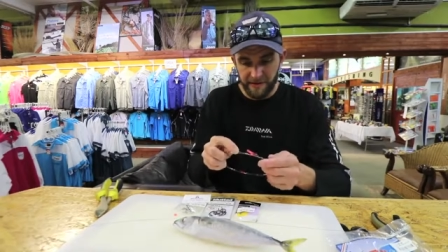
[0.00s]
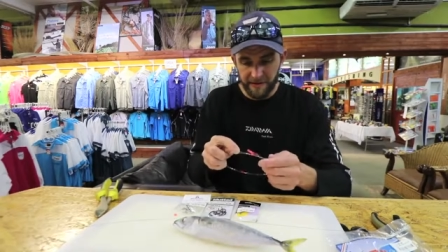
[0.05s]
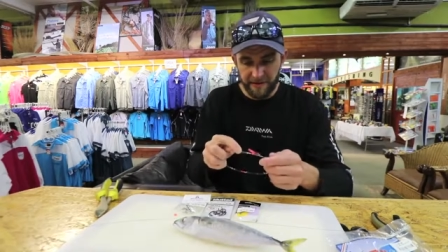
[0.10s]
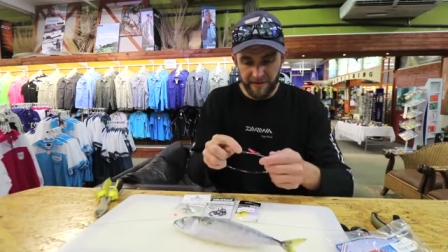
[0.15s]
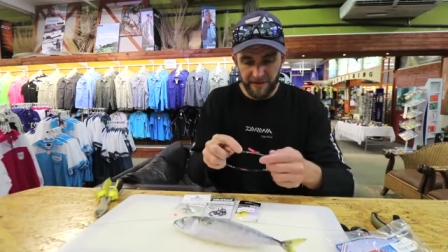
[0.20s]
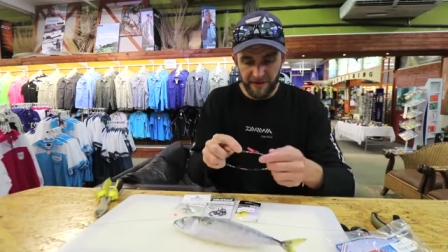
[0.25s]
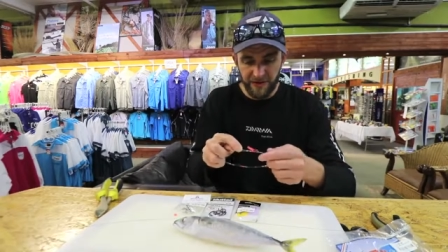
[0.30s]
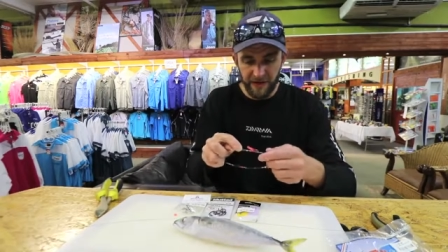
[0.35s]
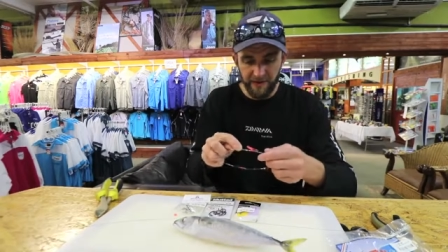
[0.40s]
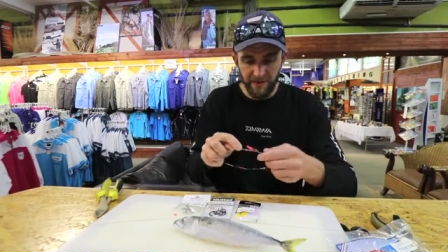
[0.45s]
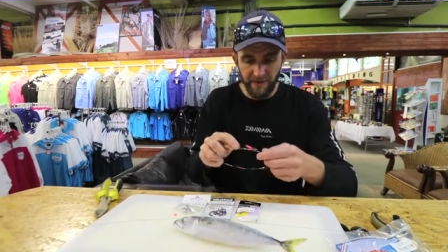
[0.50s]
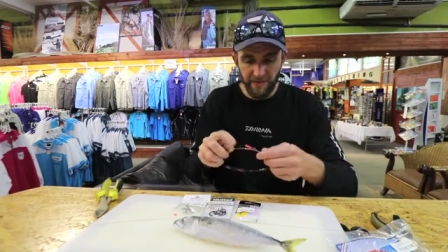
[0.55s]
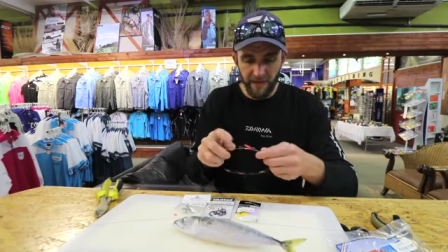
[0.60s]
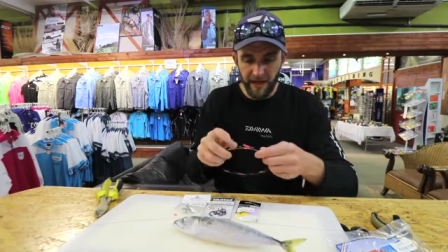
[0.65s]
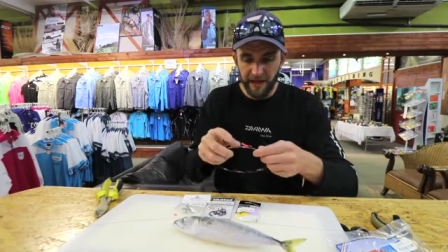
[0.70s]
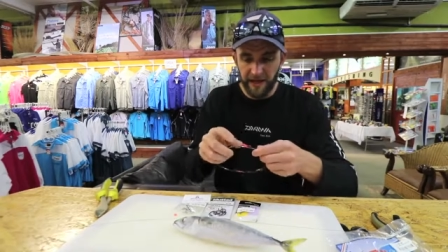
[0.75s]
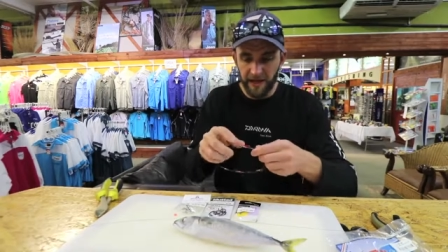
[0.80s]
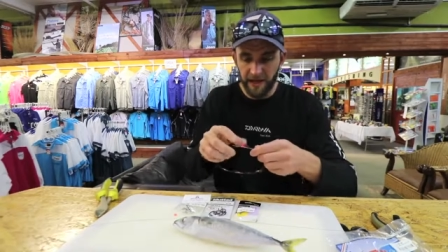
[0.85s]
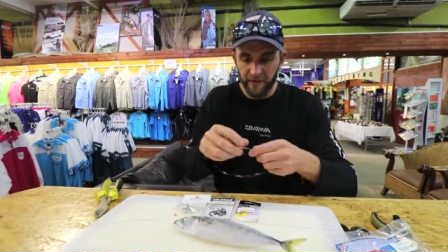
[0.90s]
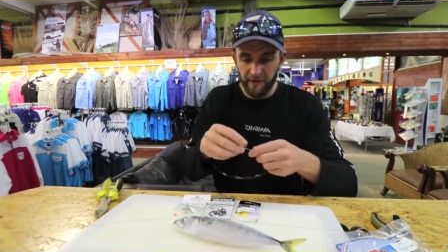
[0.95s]
Especially if you're
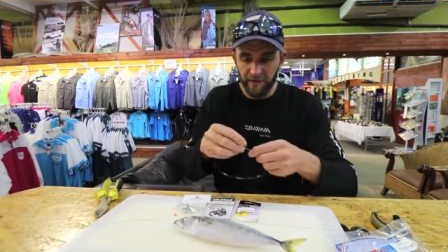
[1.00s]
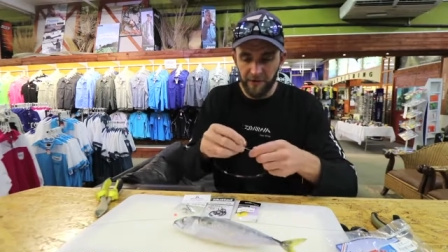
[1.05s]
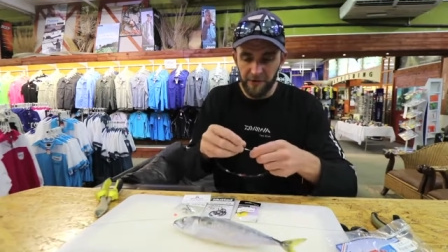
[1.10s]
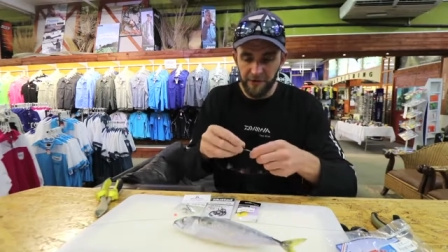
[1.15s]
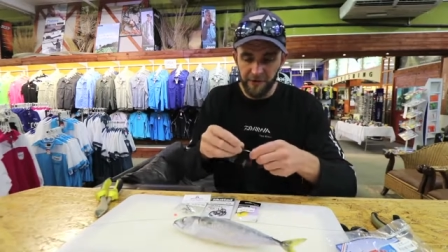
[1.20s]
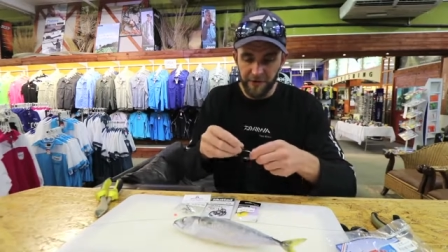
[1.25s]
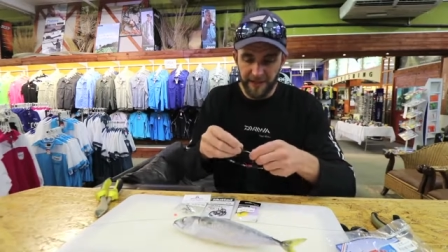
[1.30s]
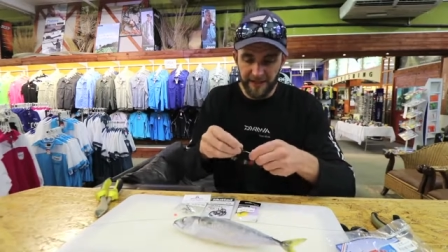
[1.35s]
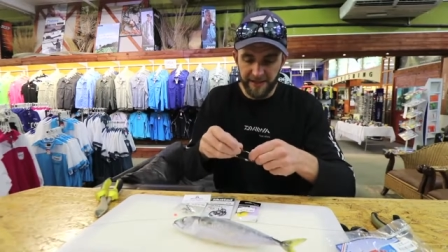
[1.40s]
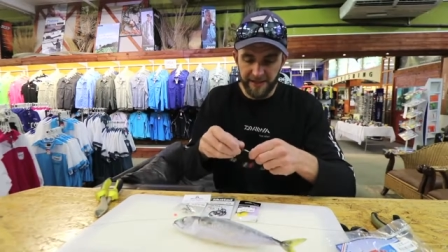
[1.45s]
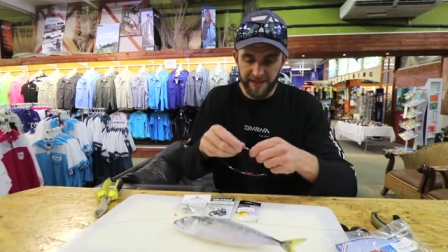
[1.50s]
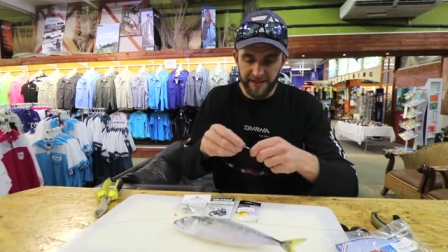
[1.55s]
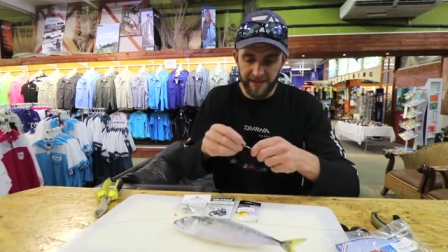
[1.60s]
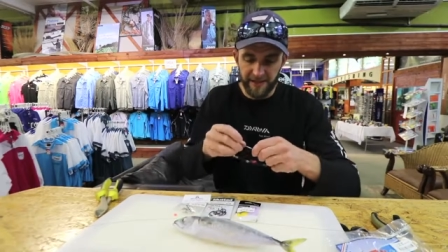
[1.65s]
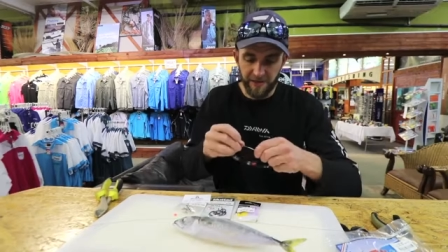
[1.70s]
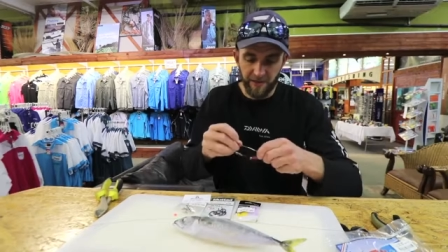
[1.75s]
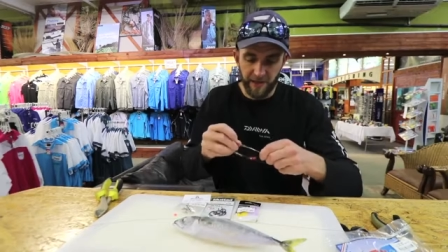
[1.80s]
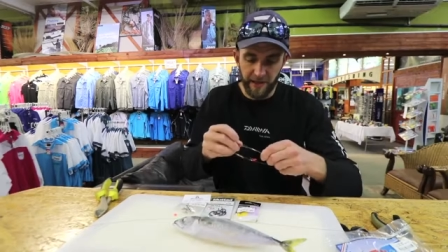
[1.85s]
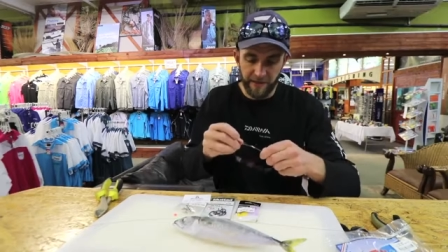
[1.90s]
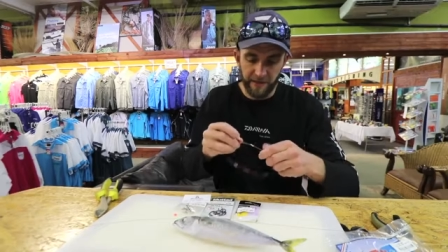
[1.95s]
making a few traces,
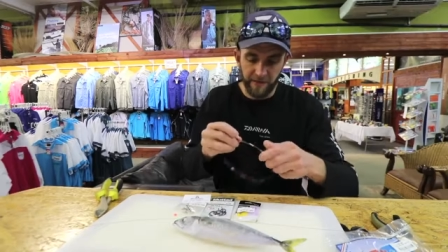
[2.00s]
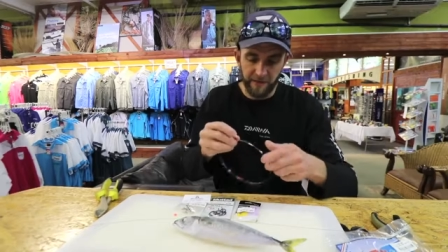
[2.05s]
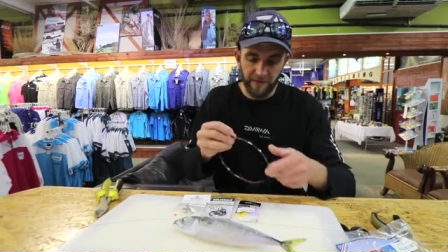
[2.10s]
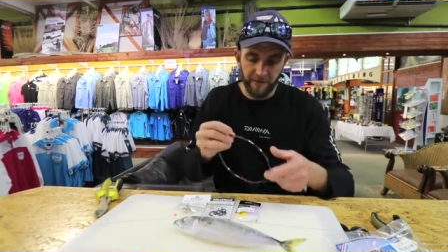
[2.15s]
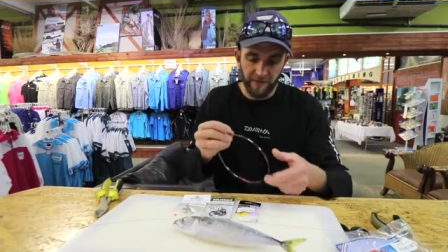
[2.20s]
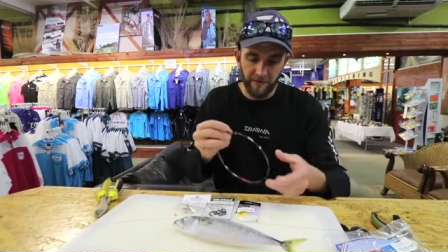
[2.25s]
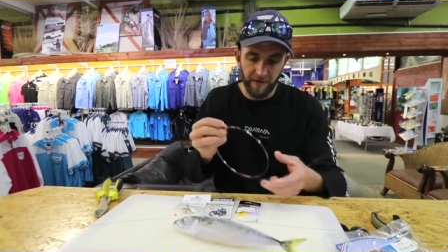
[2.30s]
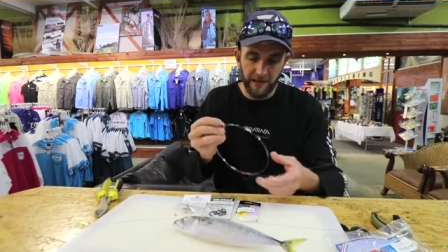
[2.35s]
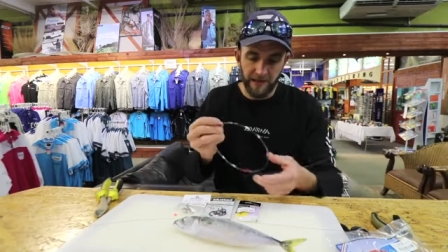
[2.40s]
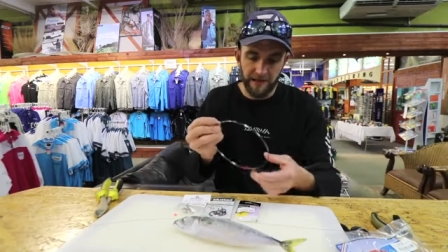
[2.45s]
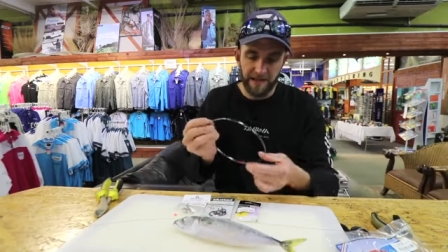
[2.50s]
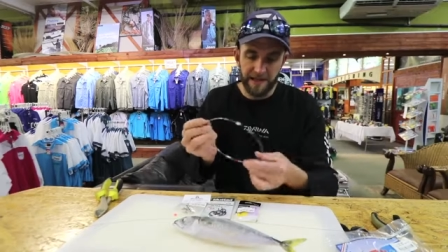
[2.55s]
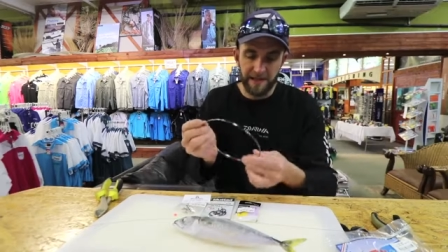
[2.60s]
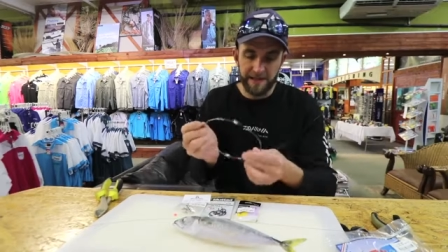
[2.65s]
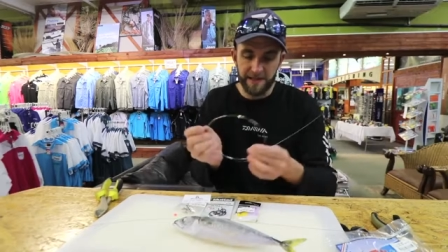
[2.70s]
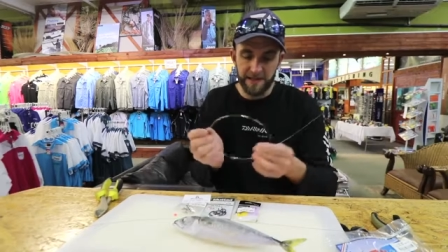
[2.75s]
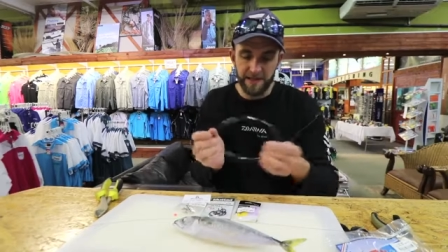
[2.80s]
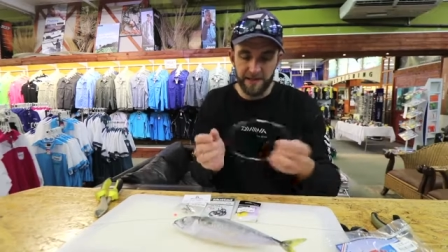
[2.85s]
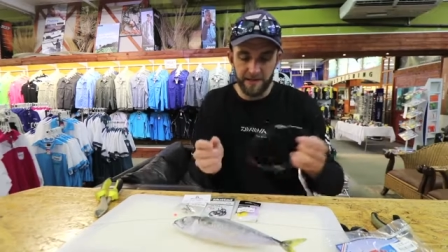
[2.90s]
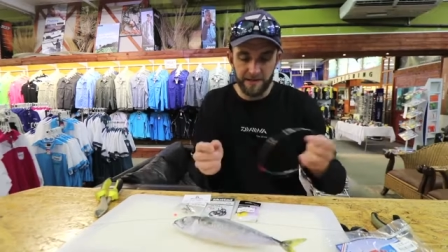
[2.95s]
it's quite quite
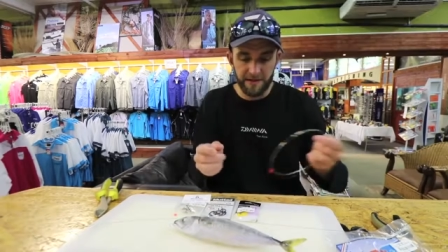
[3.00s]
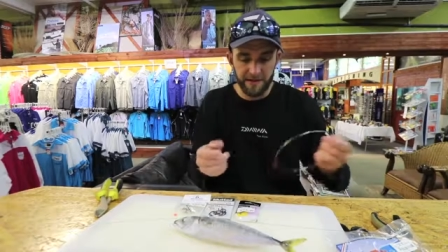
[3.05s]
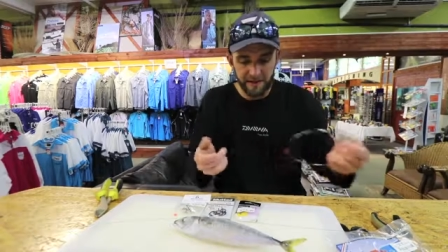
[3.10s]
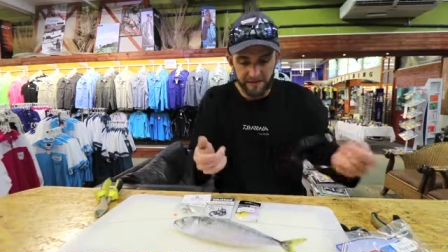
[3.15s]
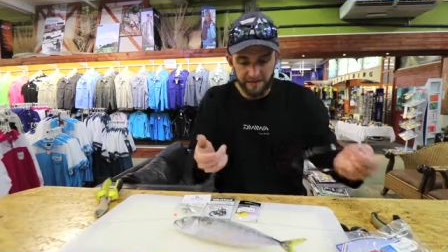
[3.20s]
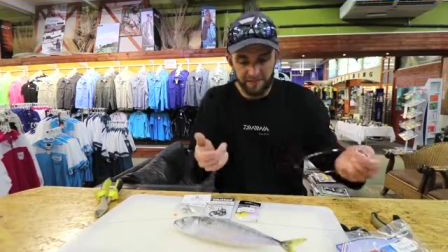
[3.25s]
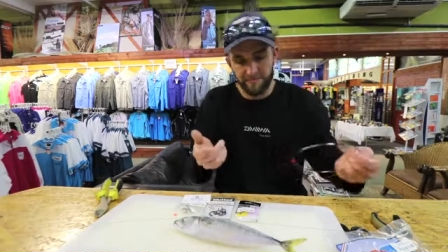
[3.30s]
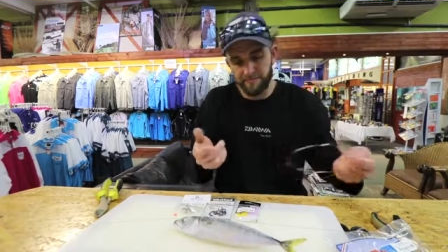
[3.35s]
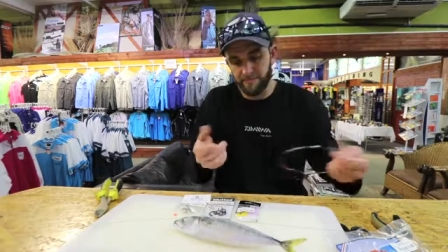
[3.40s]
easy, it's,